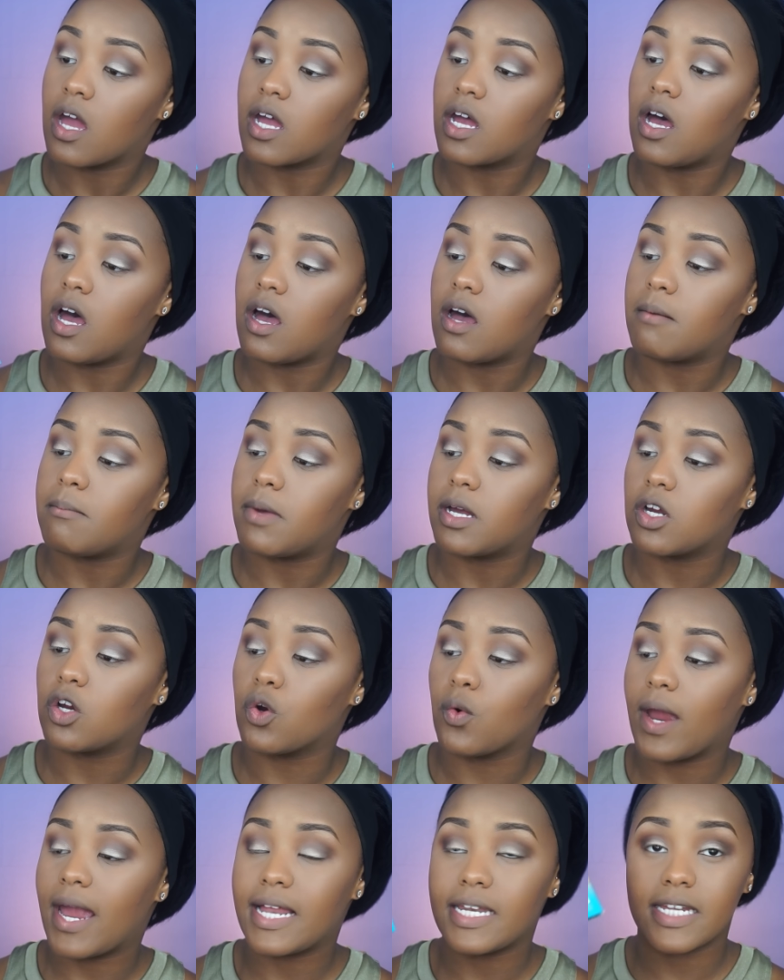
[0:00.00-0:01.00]

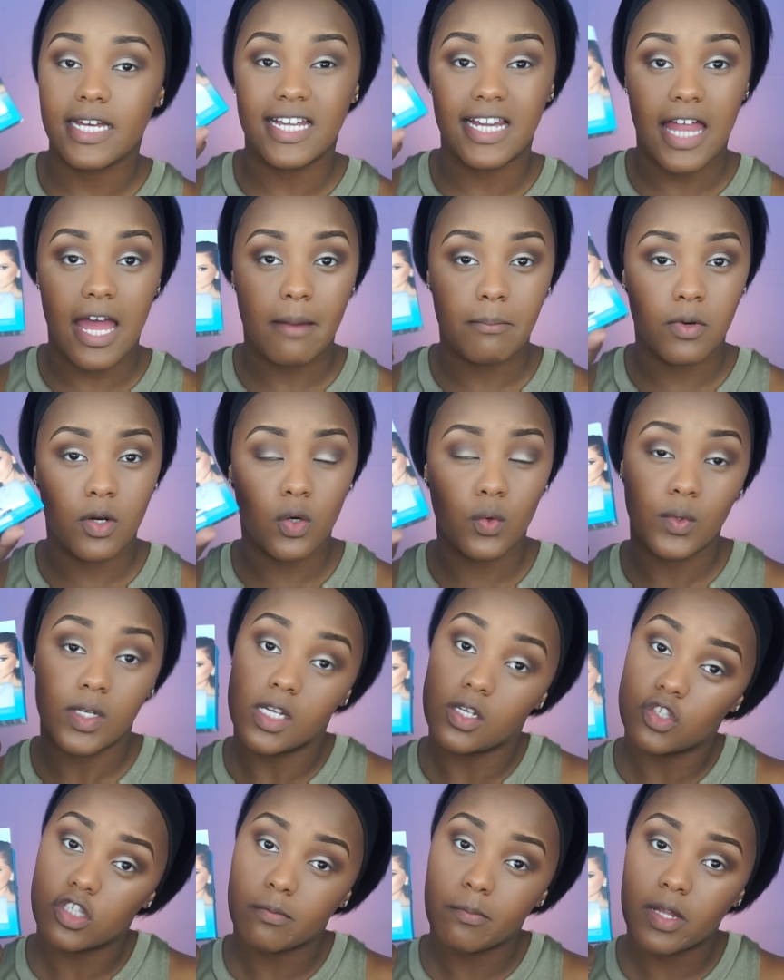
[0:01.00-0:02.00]
Grand Glamour
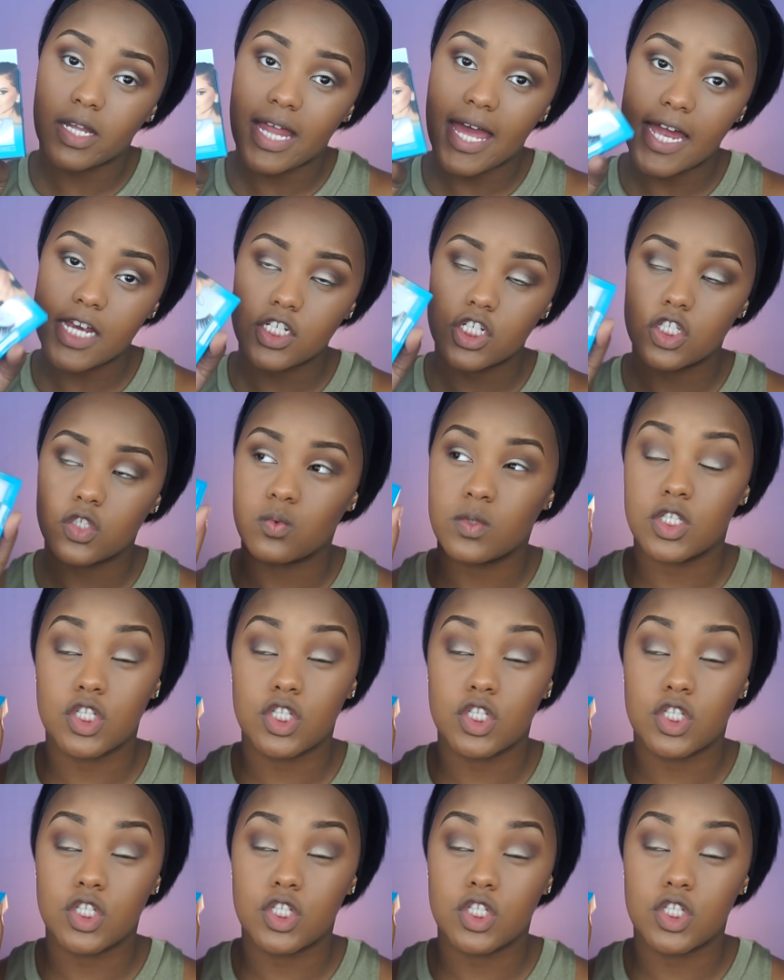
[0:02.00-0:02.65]
reusable lashes,